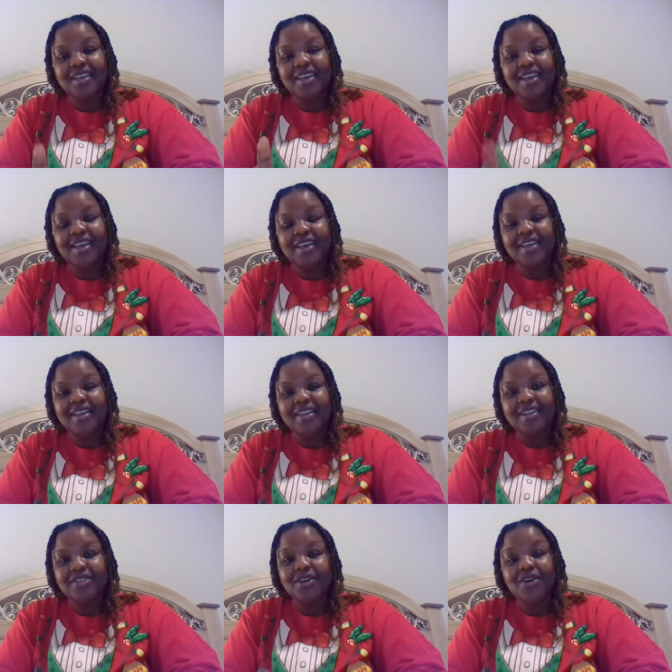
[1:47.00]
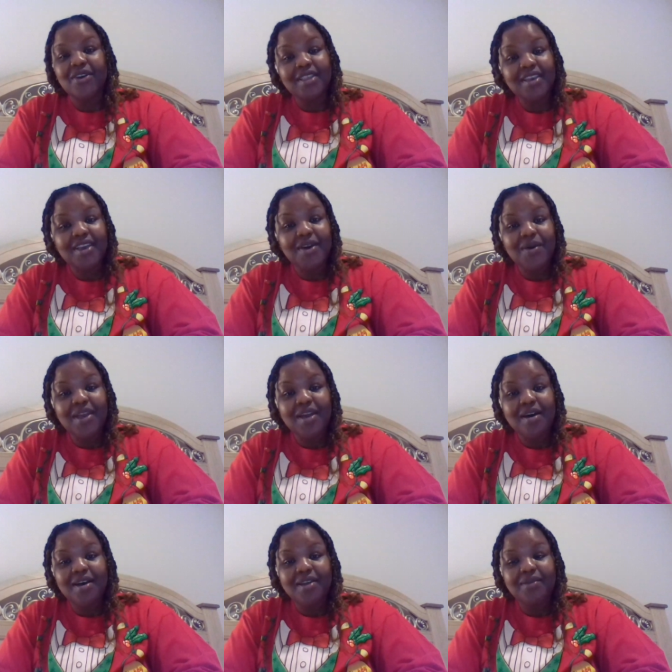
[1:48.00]
and is currently going
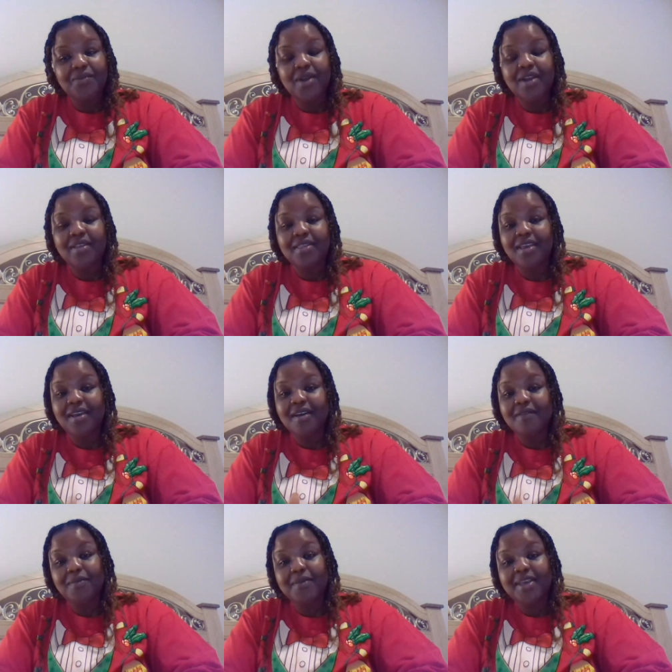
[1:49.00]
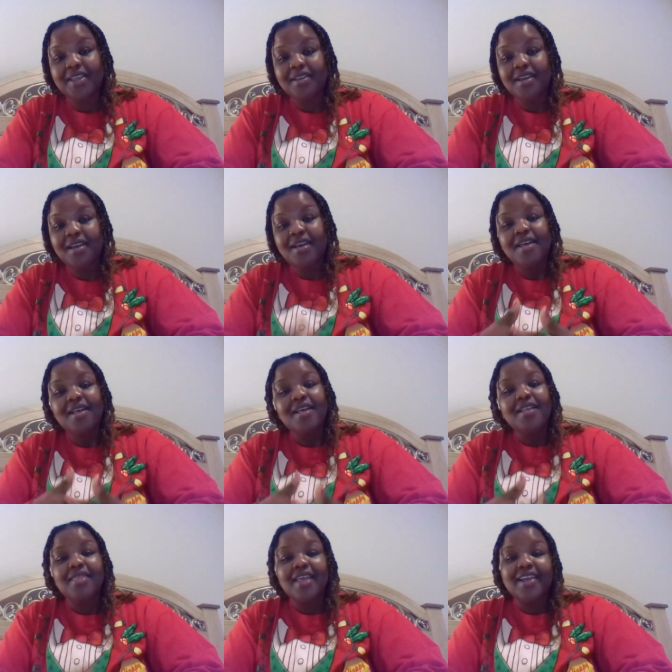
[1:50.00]
on where the government
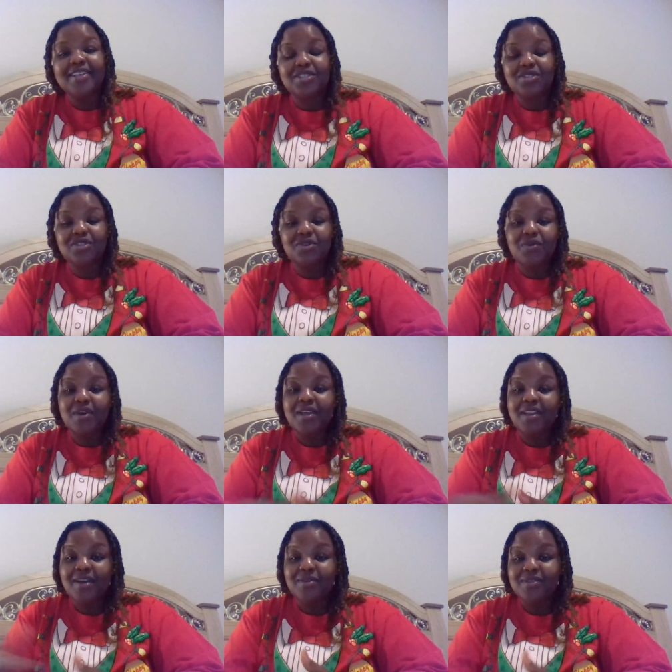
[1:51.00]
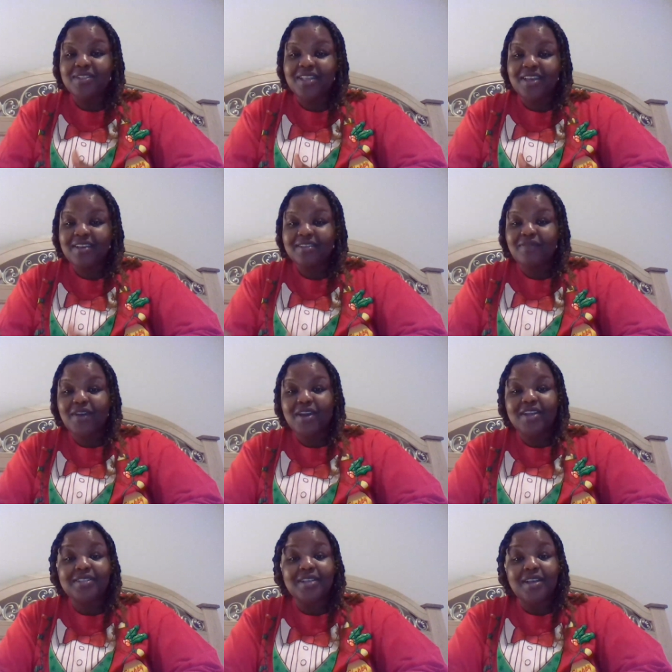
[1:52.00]
likes to announce things very
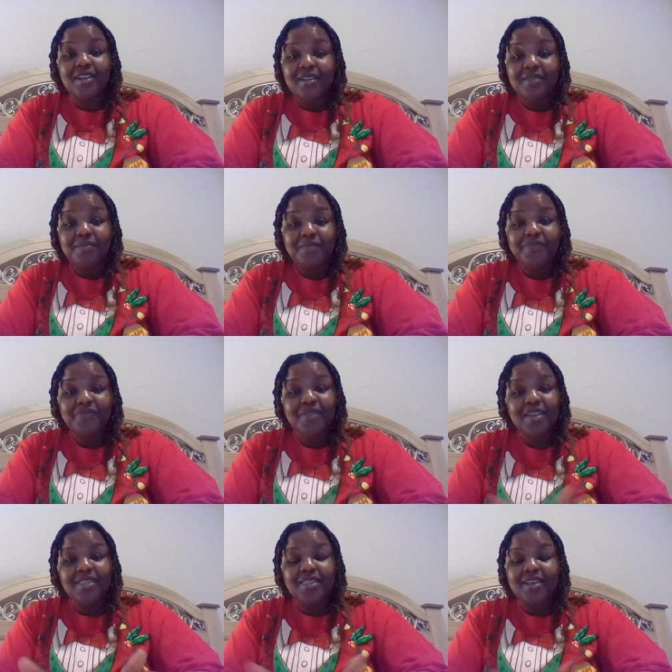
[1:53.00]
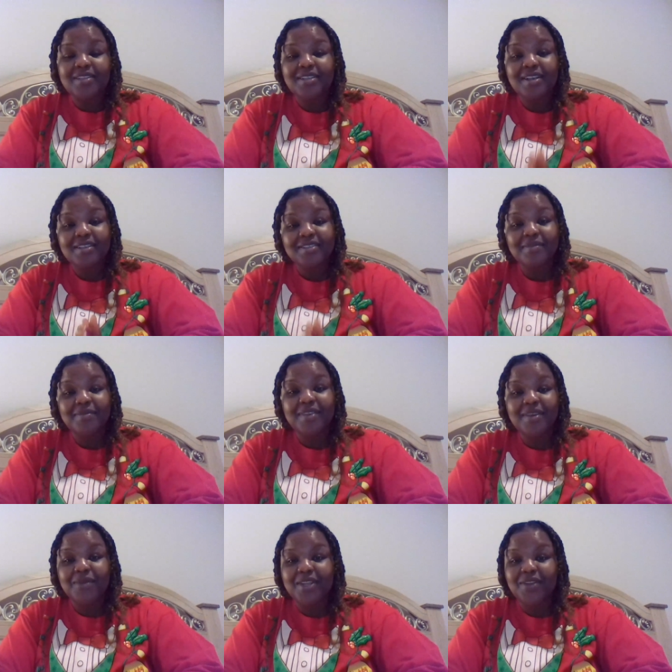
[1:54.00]
sudden that's not
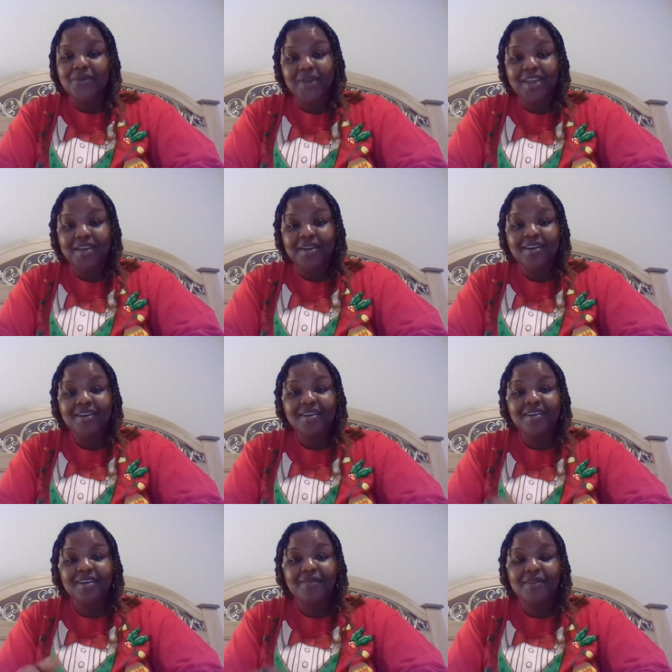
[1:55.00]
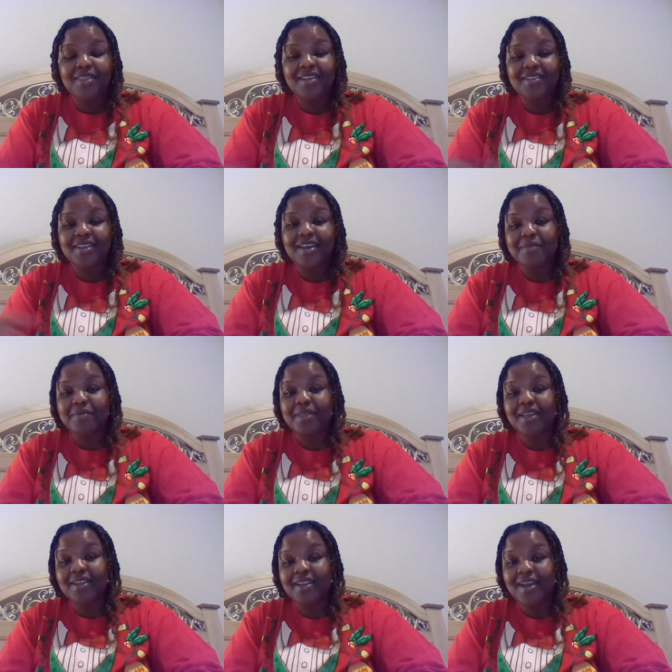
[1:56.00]
something we do here. Everything's kind of
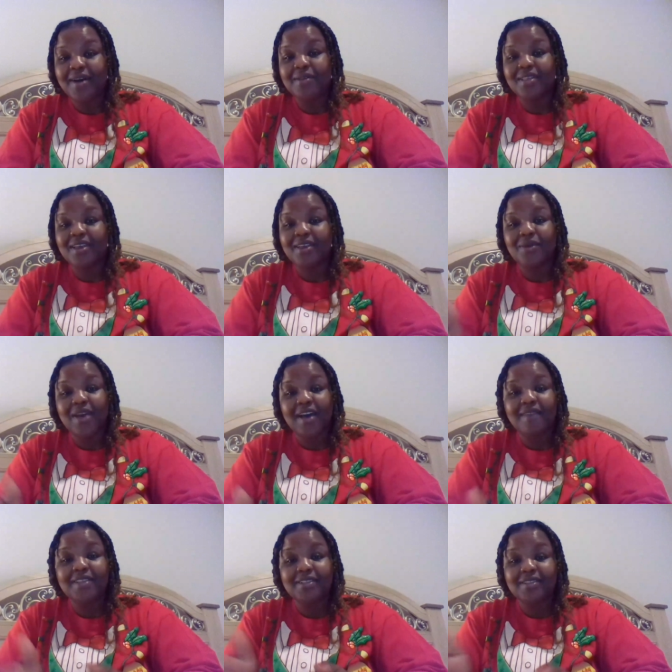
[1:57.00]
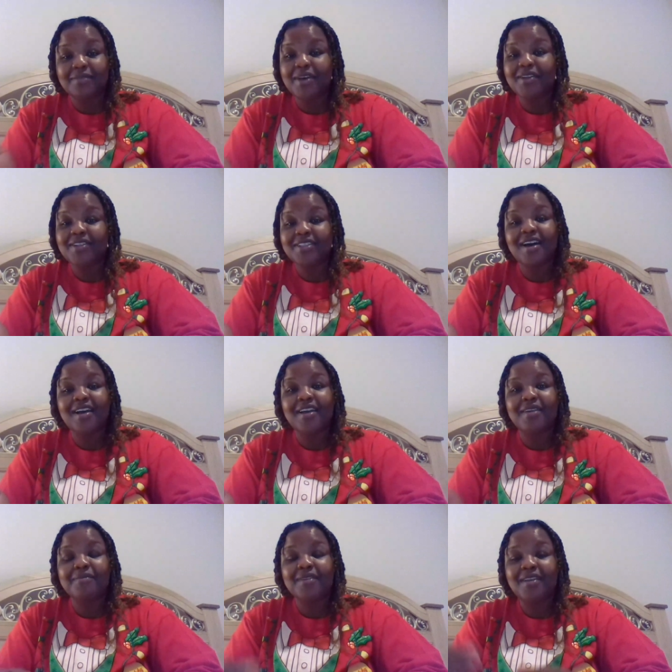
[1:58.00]
planned out. Like you have this amount of
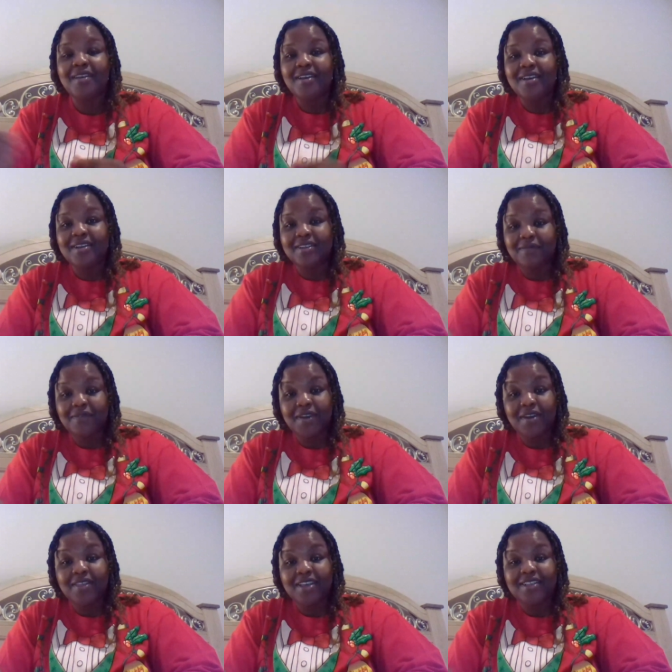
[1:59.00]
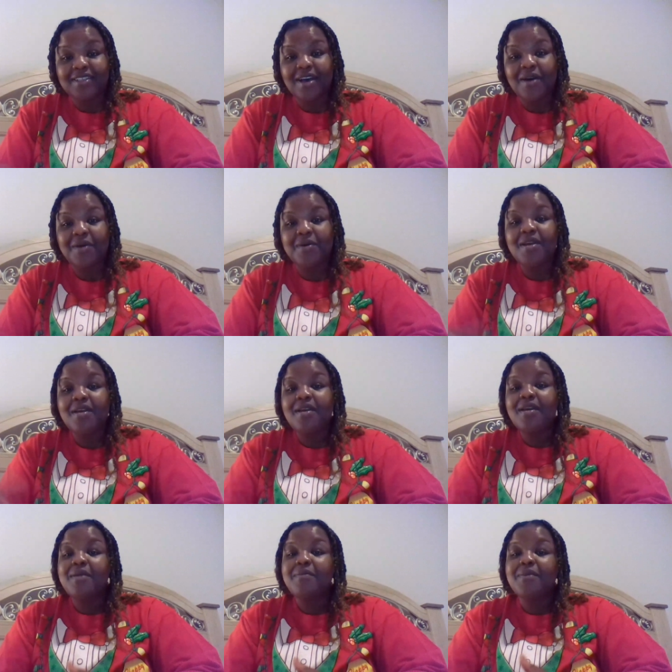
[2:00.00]
time to figure things out.
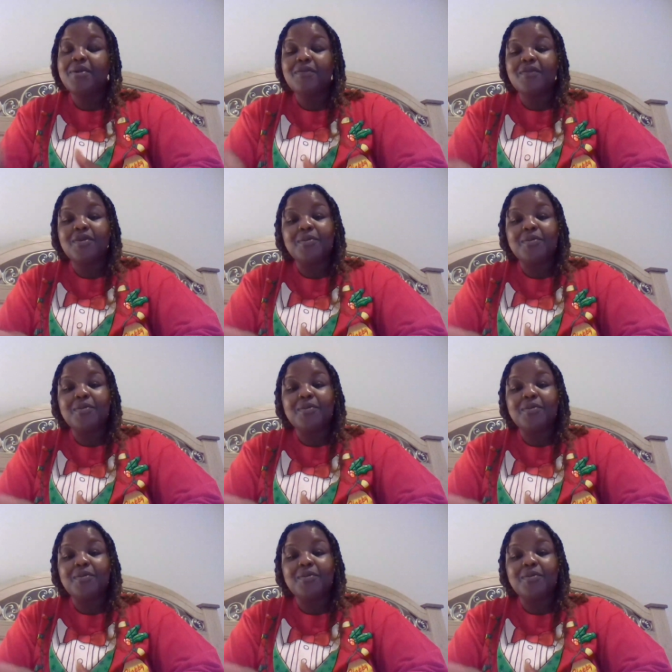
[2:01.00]
But over in